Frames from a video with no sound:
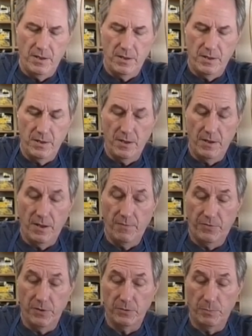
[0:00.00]

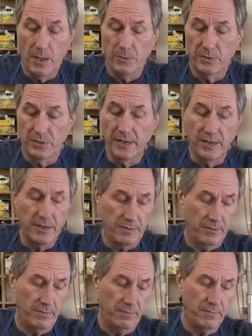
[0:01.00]
if there's bubbles in
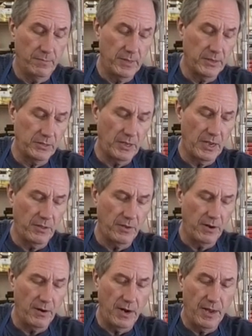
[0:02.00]
it, they'll stay there.